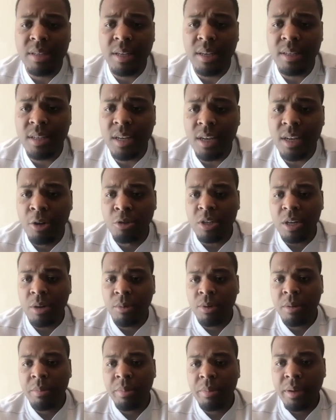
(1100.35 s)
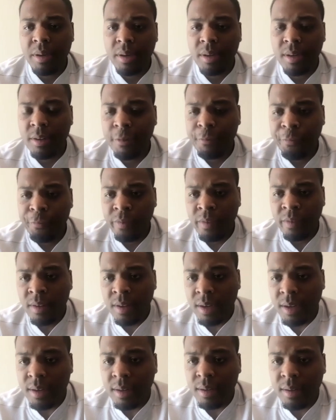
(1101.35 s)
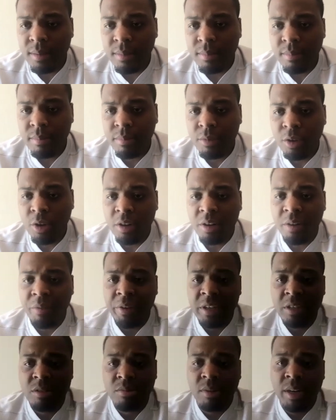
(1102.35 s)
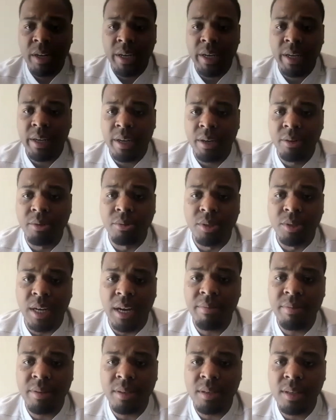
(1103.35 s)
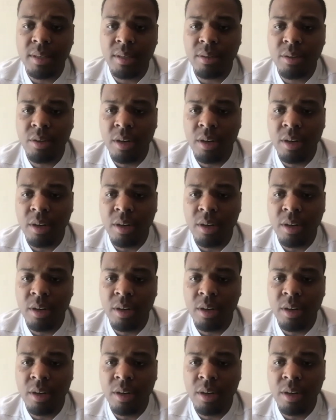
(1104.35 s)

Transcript: as a coach, I want to be a Division I head coach, obviously,